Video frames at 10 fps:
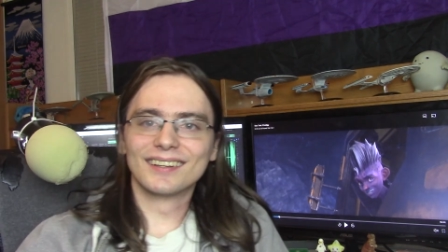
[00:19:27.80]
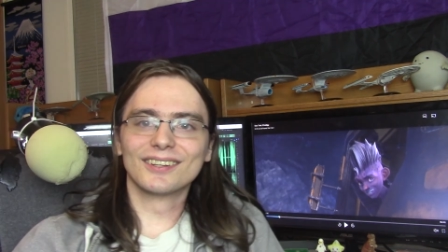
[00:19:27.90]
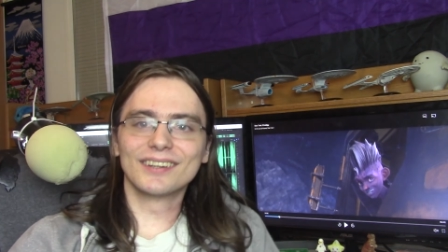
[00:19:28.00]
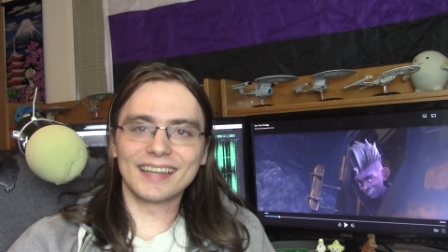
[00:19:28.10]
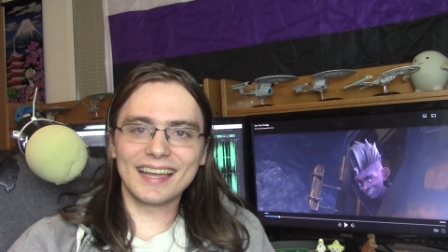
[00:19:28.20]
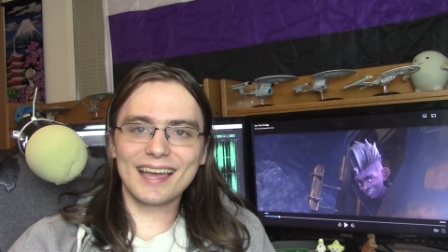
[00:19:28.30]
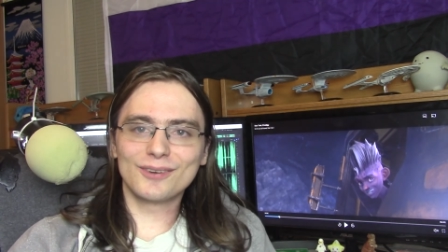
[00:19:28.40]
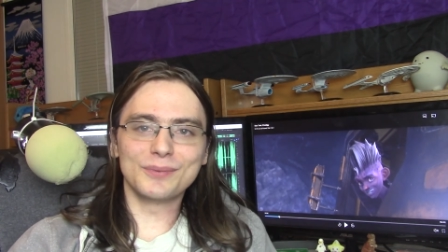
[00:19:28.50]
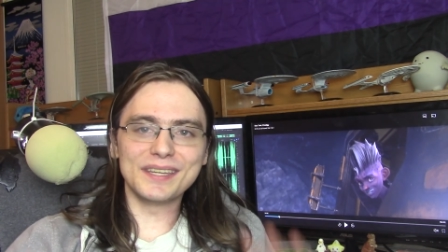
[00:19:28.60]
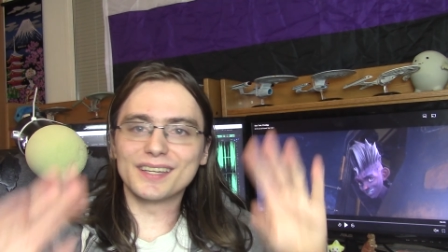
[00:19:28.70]
Look, I had
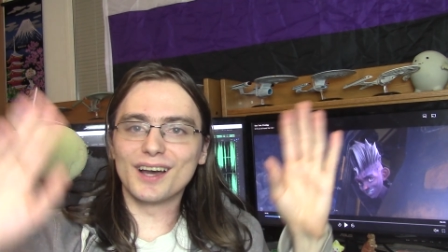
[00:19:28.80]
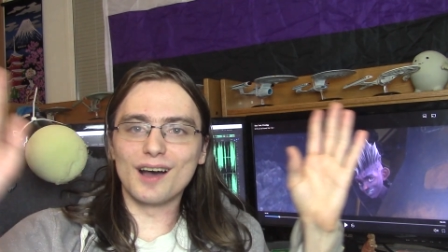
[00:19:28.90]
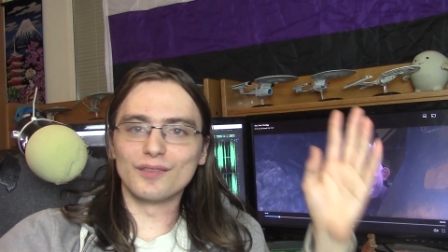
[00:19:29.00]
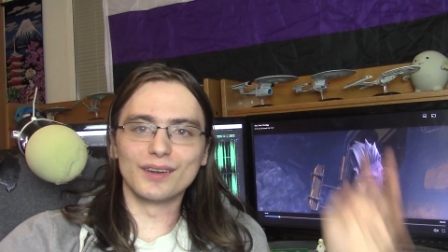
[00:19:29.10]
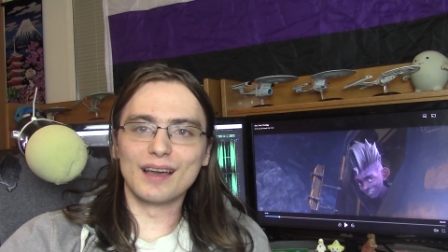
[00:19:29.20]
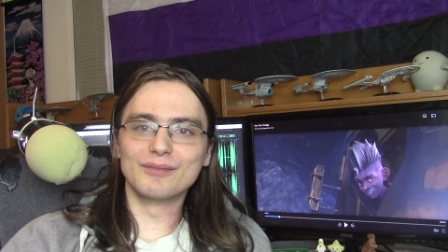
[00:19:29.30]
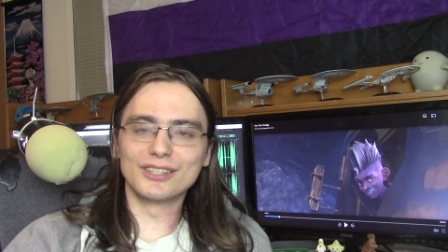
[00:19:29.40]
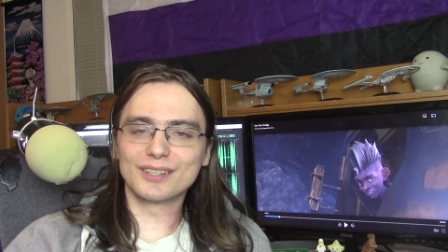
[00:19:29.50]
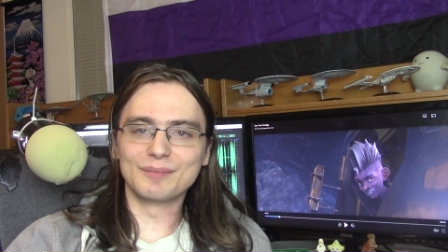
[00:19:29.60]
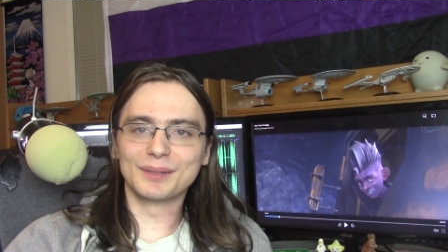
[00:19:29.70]
a week off, and I'm
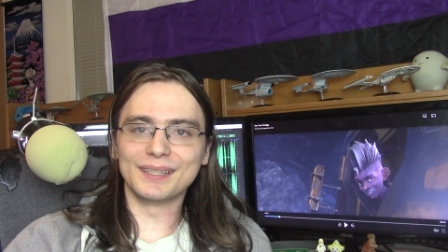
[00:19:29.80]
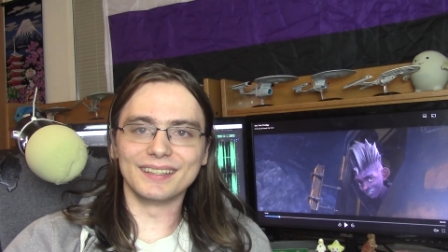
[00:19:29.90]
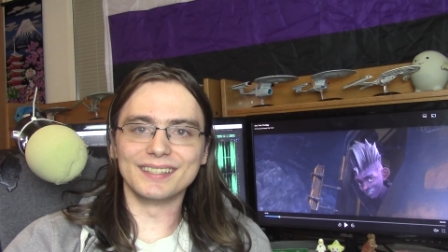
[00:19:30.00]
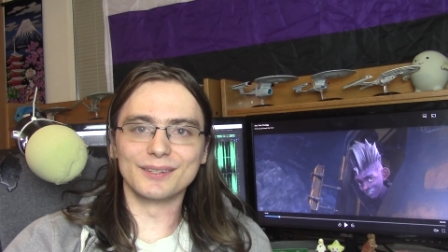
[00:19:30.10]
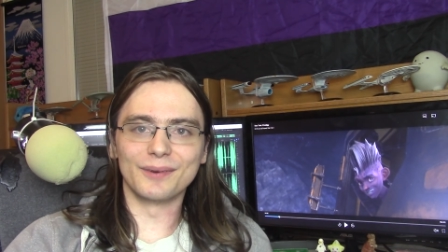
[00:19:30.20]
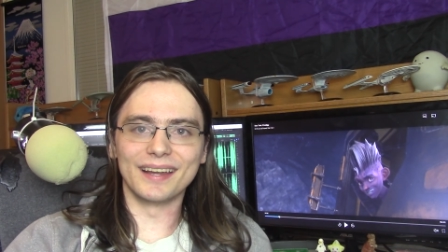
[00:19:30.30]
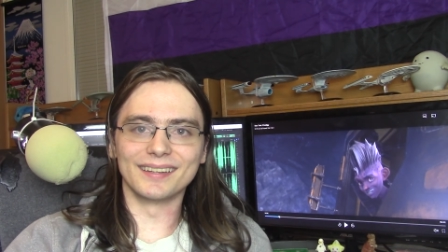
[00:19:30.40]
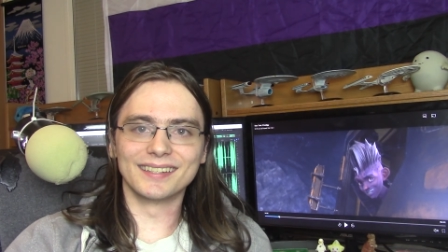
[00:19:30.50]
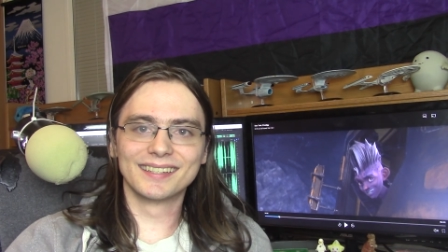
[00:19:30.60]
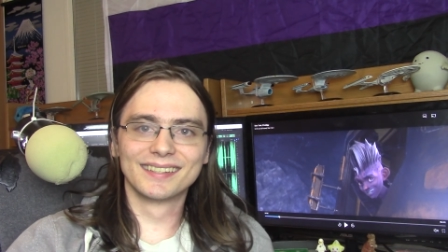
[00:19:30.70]
just completely derailed.